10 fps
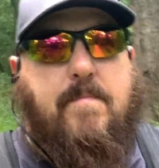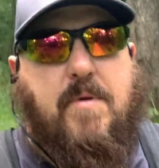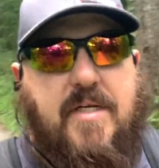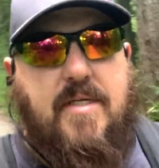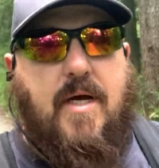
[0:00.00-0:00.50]

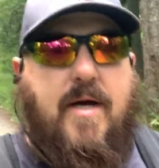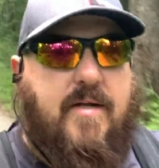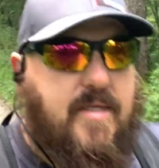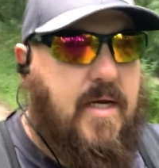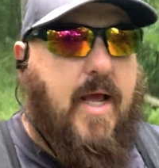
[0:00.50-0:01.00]
But
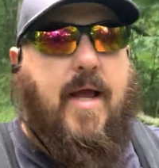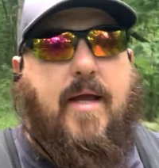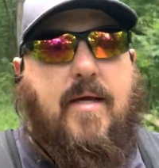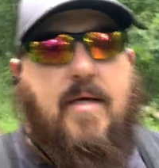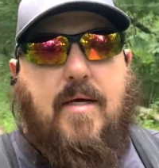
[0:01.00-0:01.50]
today
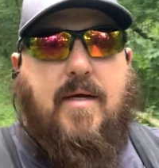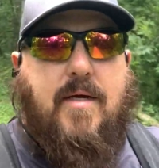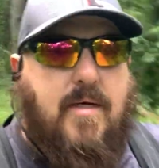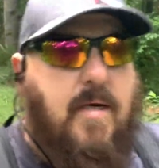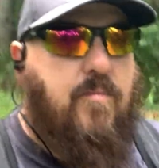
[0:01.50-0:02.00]

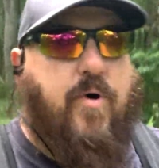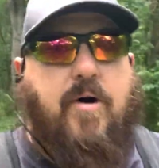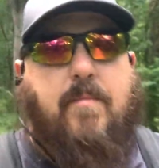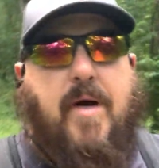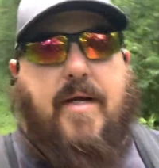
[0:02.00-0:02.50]
I'm
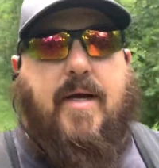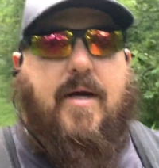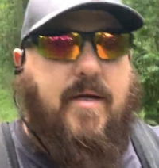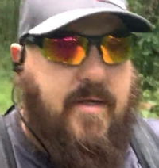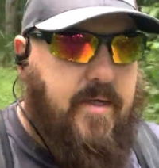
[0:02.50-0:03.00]
wearing my
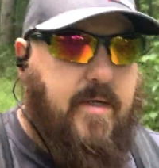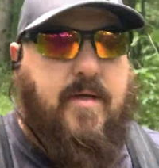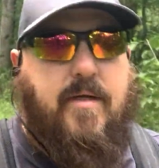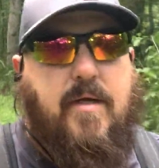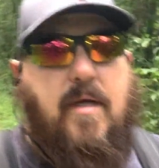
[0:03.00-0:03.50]

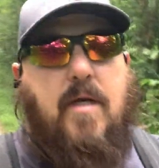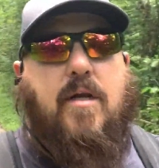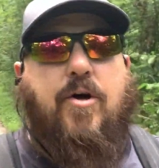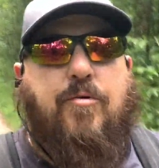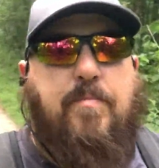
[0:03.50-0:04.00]

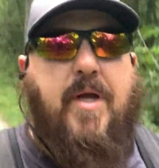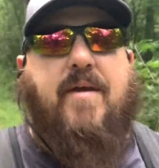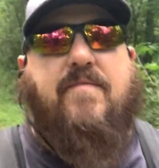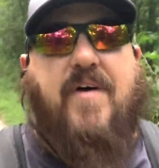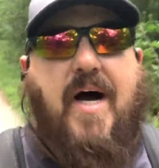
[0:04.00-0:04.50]
Lone Peak
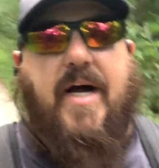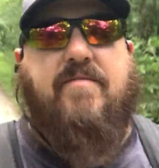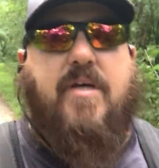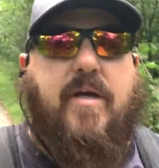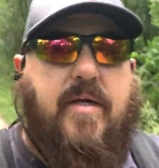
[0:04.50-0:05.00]

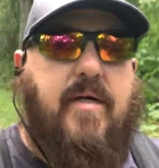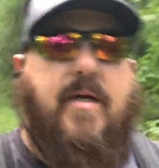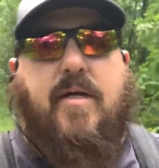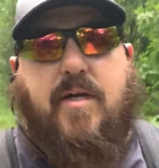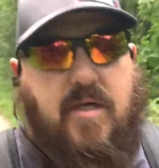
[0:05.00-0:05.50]
5s,
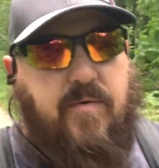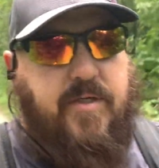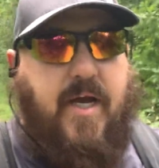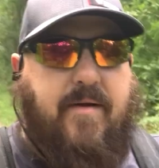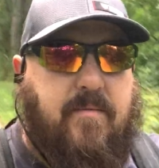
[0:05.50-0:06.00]

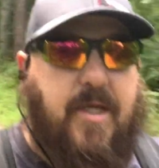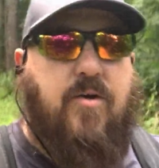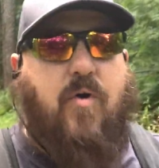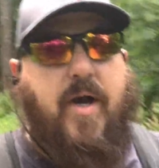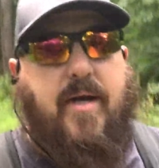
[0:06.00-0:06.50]
which happen to be
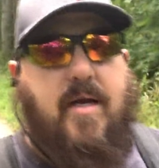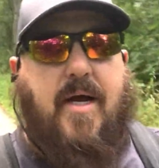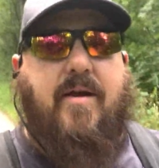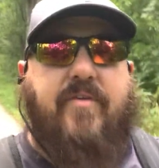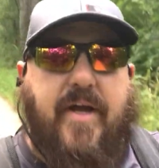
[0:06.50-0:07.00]
great, and I
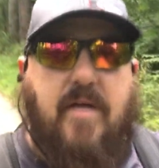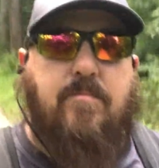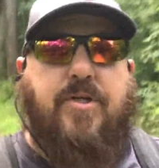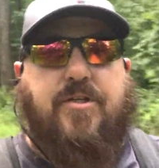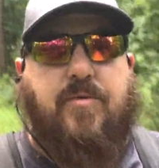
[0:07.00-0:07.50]
haven't had a
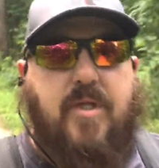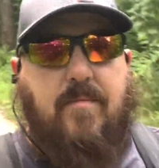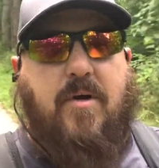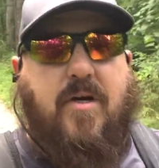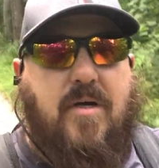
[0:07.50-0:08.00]
blister with
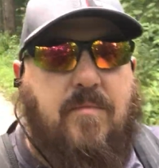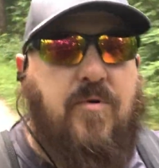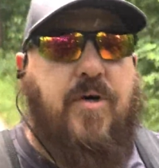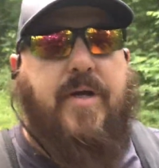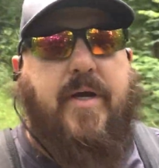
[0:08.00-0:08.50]
them, knock on
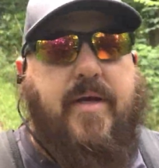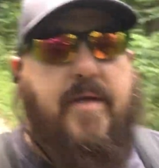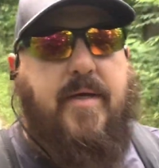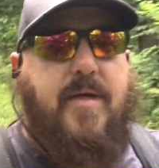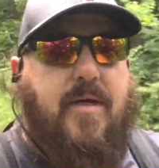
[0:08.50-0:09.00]
wood.
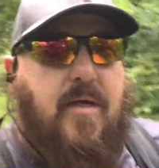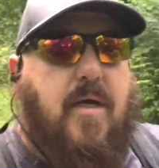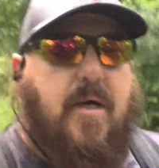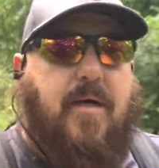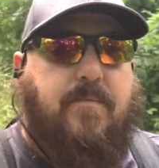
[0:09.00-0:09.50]

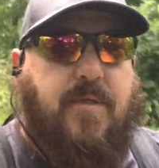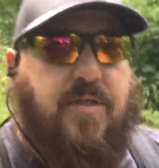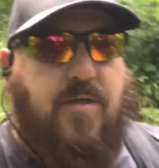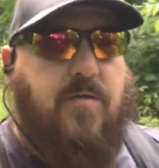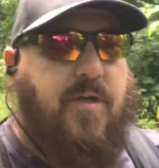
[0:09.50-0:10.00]

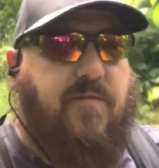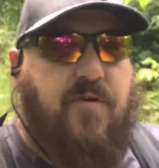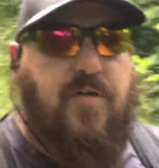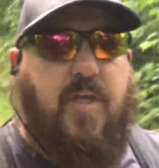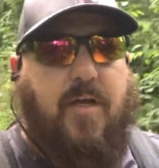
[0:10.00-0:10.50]
So if
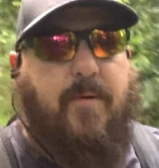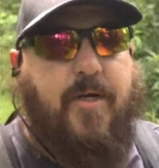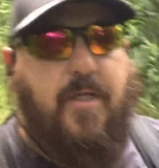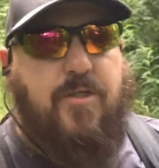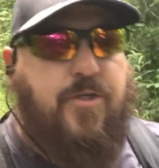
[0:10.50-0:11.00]
you're thinking about
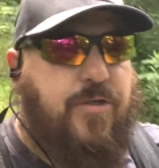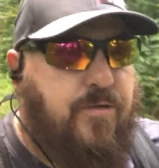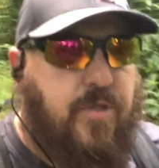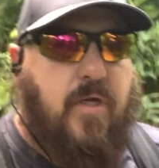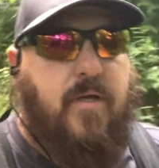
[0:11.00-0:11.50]
getting
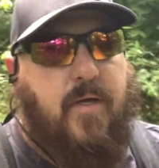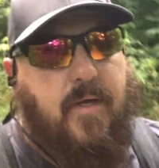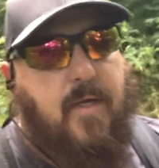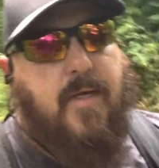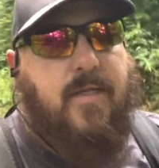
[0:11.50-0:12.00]
shoes,
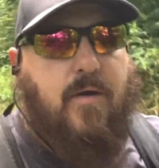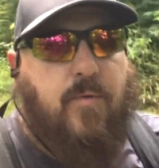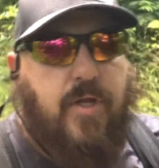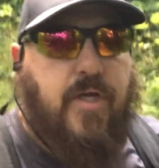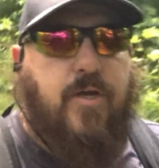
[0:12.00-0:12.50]
they're
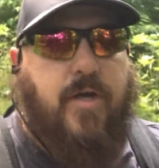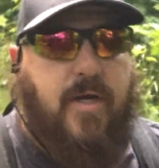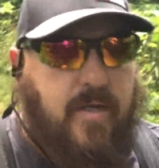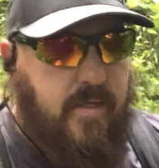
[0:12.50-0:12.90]
really good.